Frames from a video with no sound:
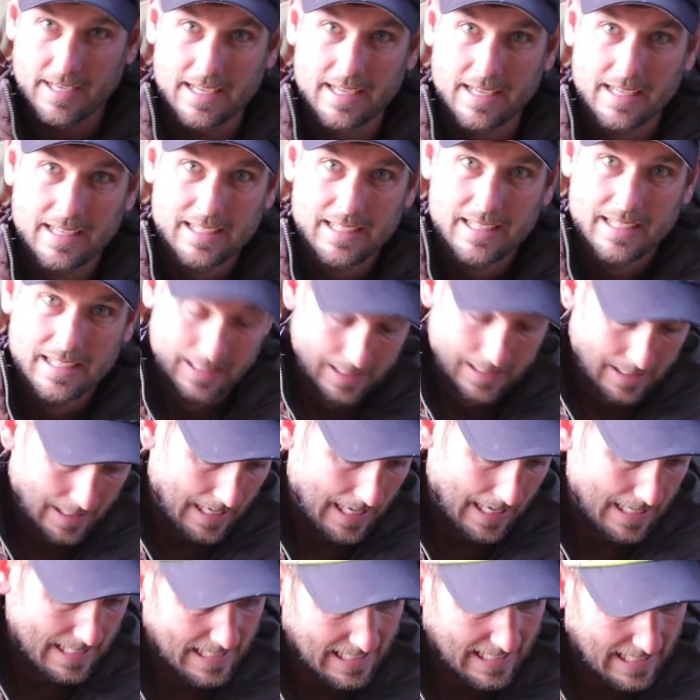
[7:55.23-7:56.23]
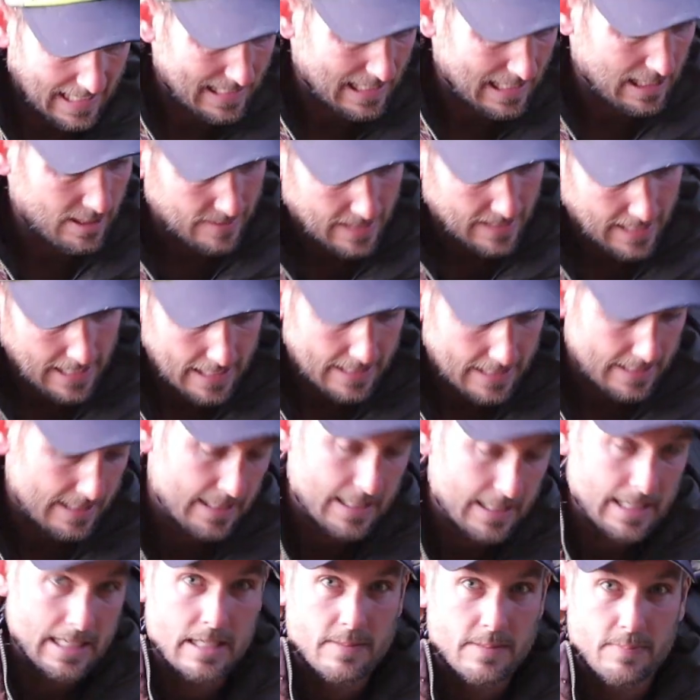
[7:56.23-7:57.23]
then I had to get down on my hands
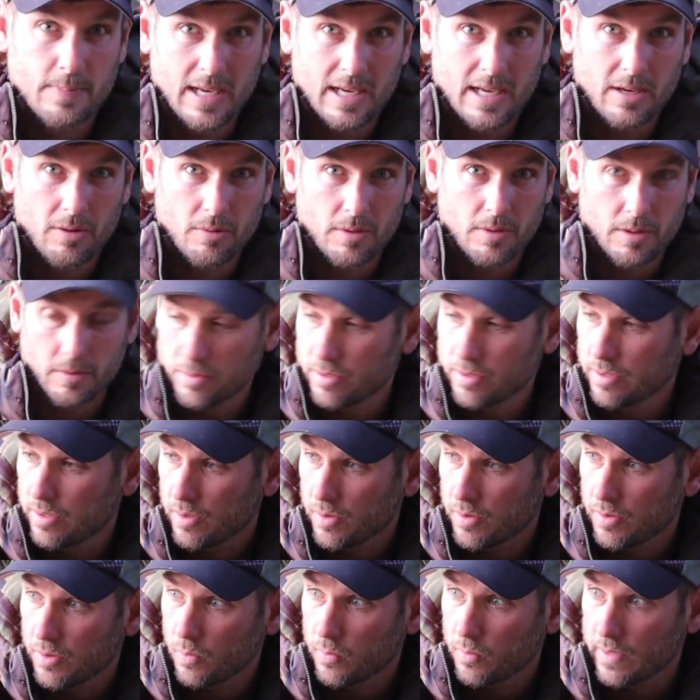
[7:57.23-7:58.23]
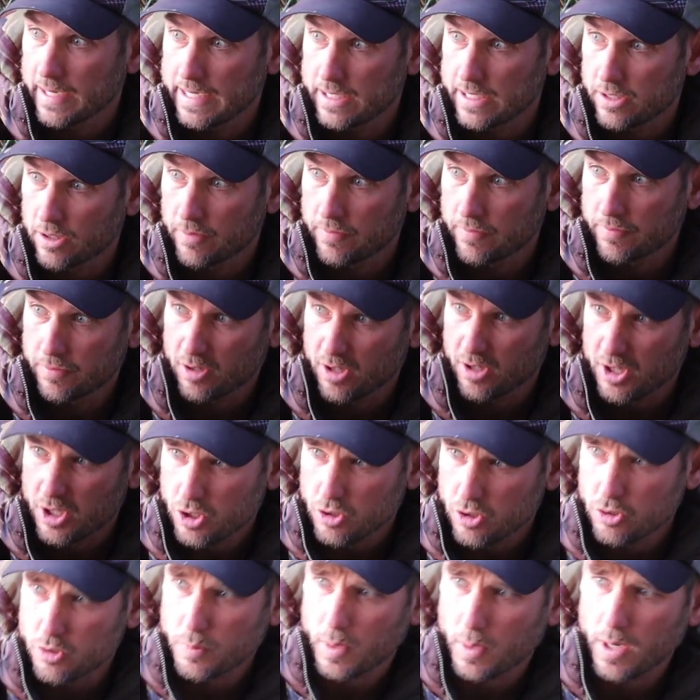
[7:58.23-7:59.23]
and knees, peel the weed off. Got a
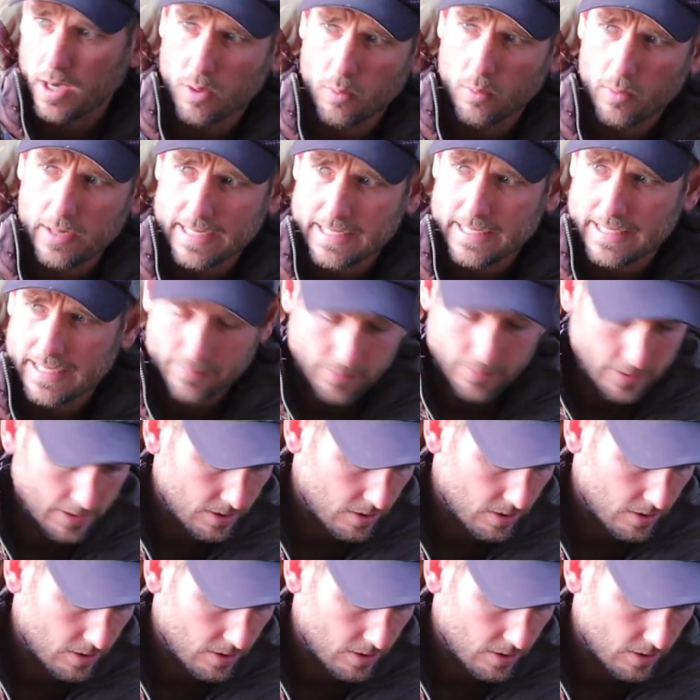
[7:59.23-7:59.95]
huge pile of weed down by